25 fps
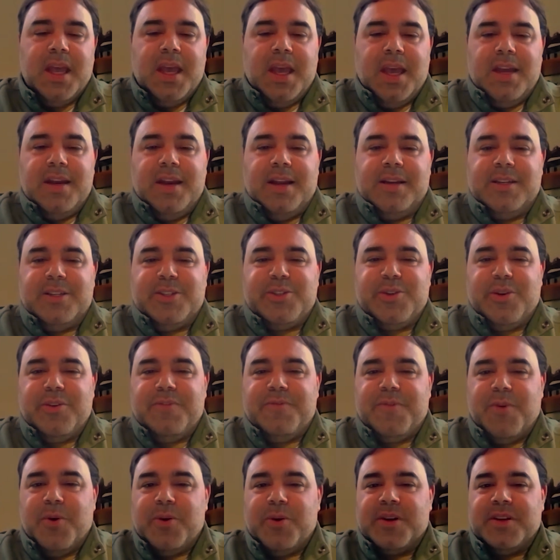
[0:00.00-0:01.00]
not necessarily
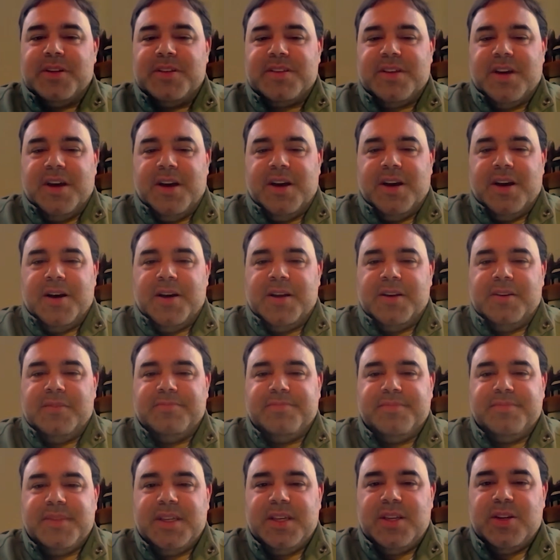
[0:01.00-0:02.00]
focus
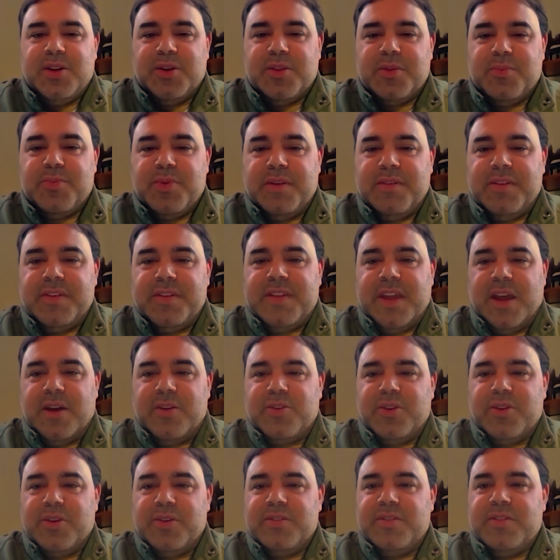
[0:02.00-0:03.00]
on the previous
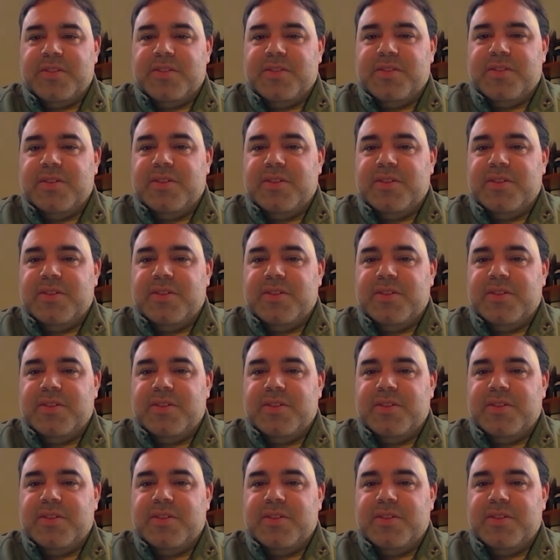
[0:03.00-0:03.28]
downturns,